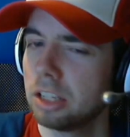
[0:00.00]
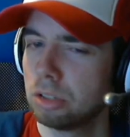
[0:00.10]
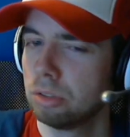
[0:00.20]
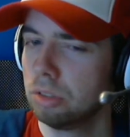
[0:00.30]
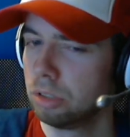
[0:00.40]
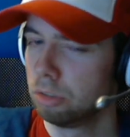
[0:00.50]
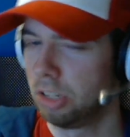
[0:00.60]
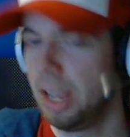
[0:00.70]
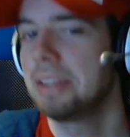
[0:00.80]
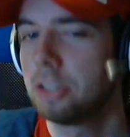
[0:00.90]
to
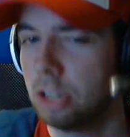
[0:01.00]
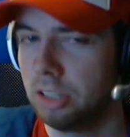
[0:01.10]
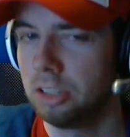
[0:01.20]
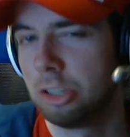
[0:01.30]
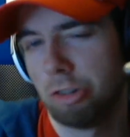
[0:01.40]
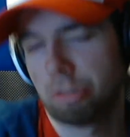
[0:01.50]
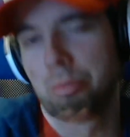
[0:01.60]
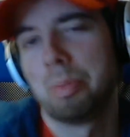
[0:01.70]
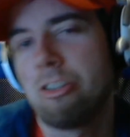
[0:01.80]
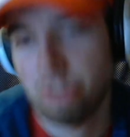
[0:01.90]
use eight stickies just to
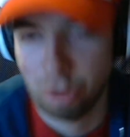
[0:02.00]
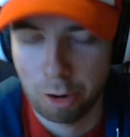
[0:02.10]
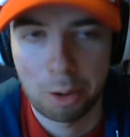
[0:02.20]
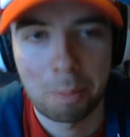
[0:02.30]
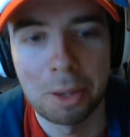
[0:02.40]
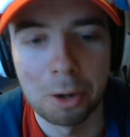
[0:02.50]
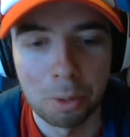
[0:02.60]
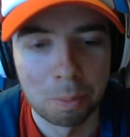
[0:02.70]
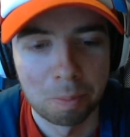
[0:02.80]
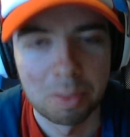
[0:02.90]
be sure, you
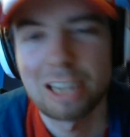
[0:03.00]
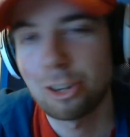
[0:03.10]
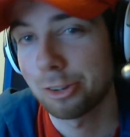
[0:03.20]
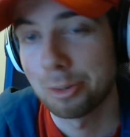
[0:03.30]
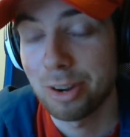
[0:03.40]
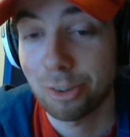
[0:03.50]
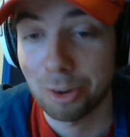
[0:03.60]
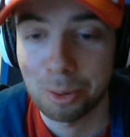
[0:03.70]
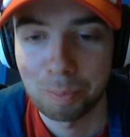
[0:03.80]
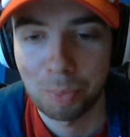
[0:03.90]
know, just to be
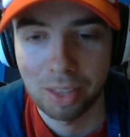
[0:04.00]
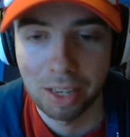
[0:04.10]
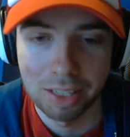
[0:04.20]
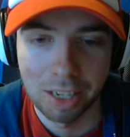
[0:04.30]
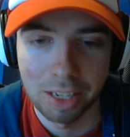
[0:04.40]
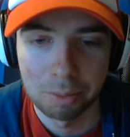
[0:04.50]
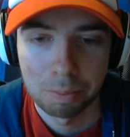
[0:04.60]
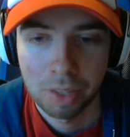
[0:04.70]
sure that he died.